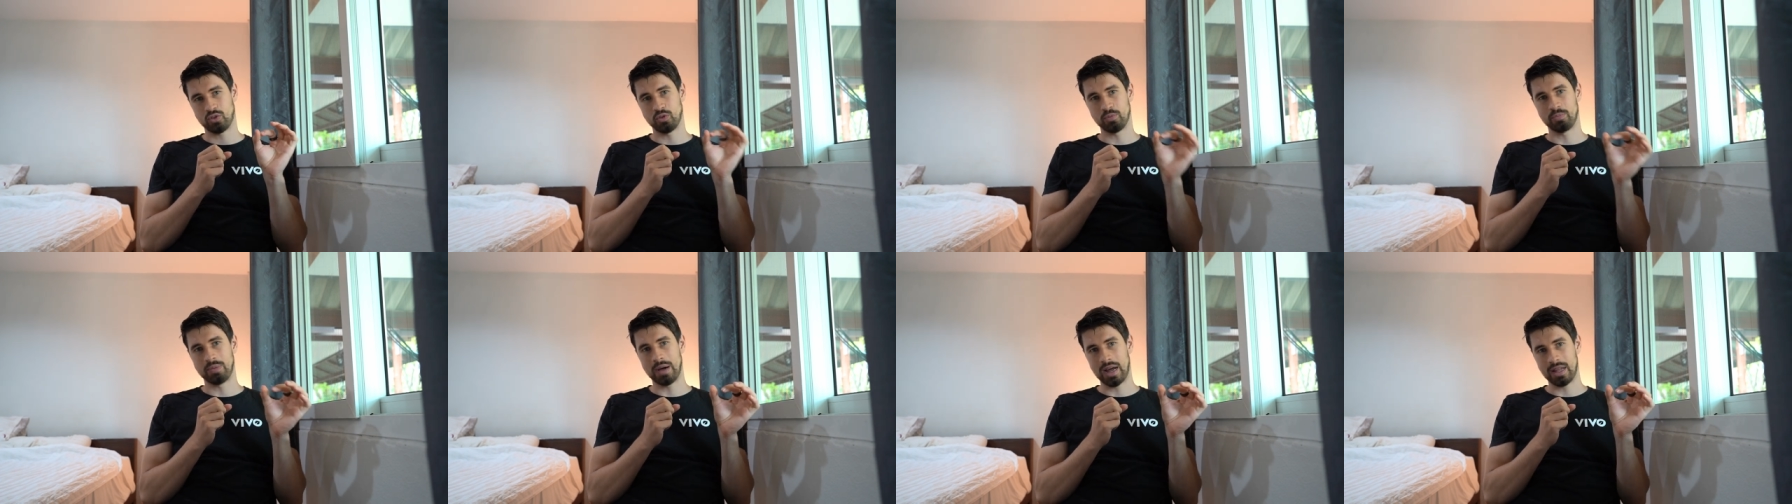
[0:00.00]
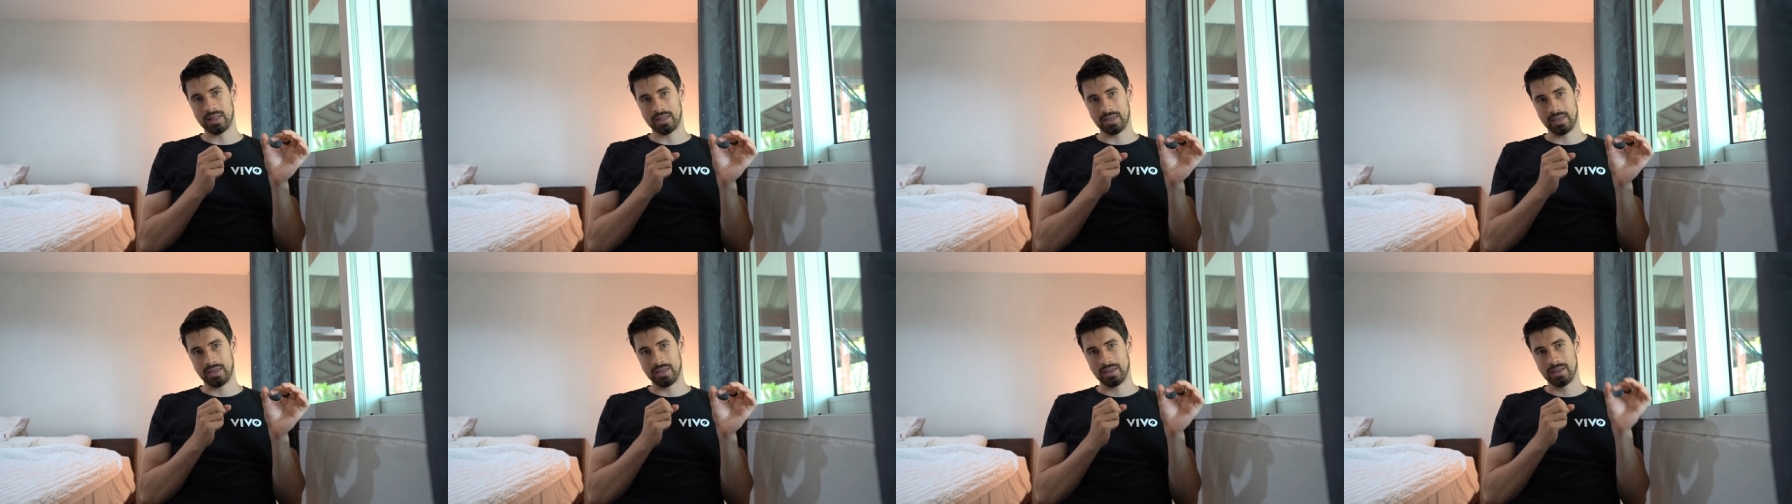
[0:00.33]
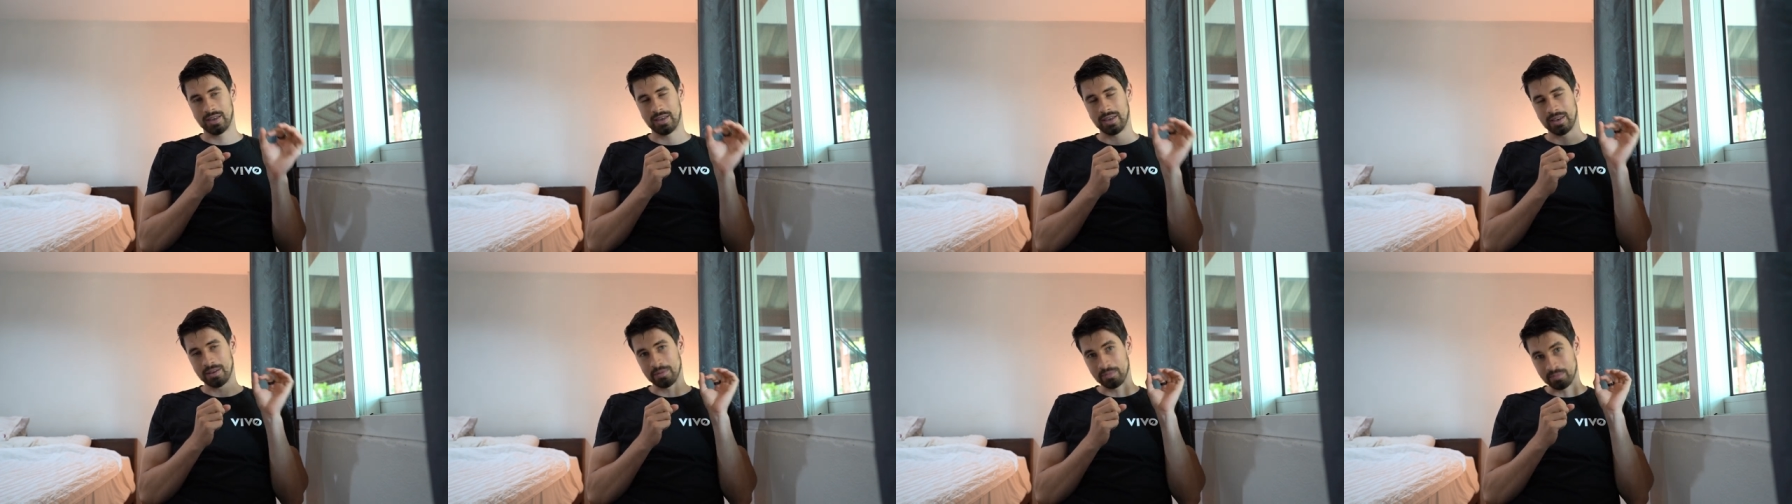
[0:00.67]
to Bali,
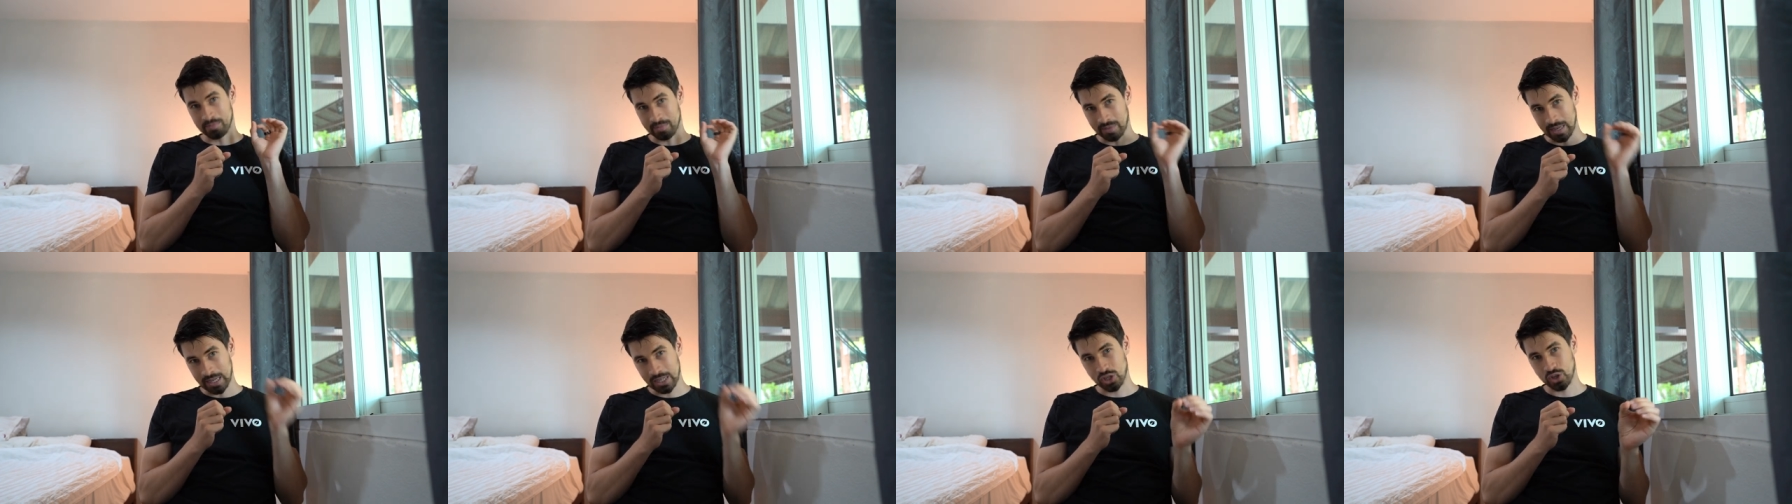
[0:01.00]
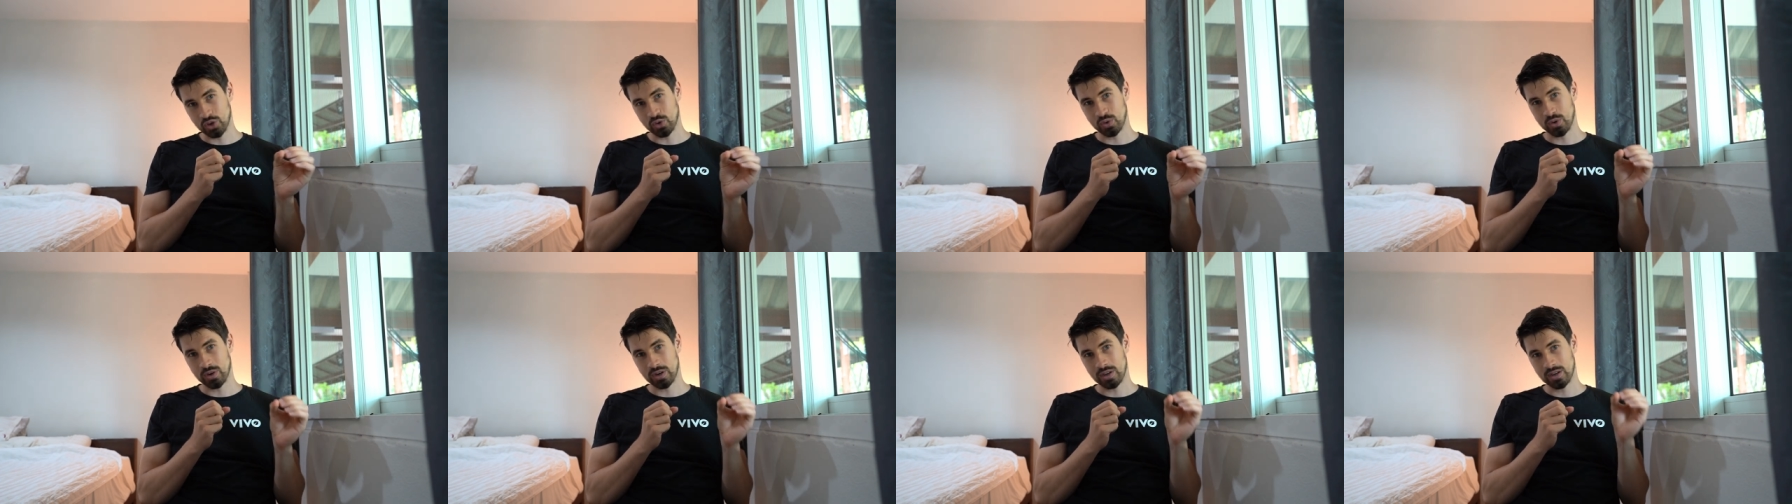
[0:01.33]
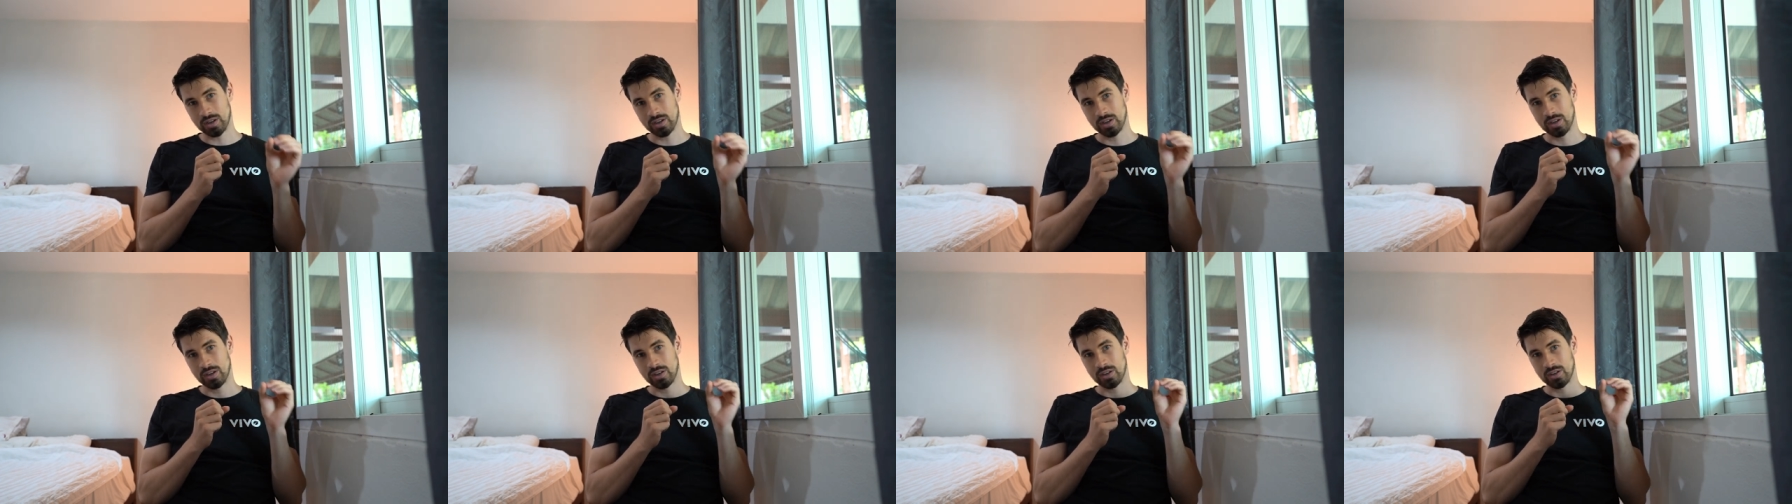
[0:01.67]
make
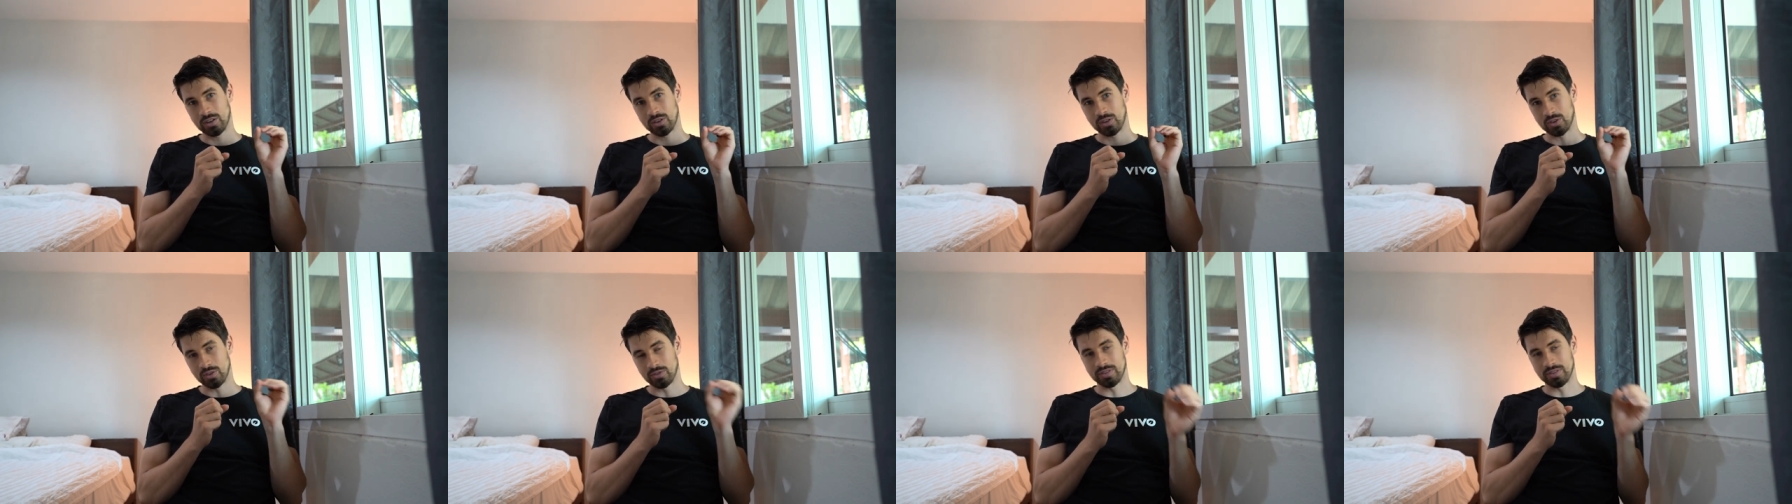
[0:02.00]
sure to